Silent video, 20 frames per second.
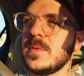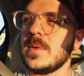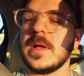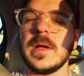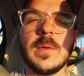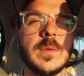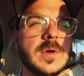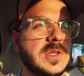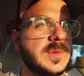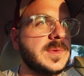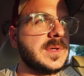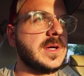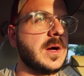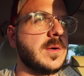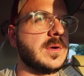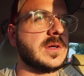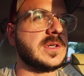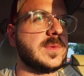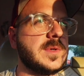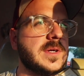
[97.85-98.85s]
We were like, where should we
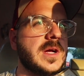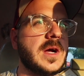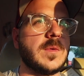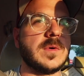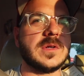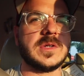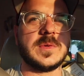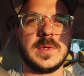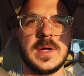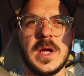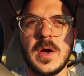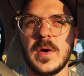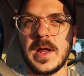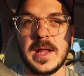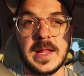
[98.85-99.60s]
go, where should we go, where should we go?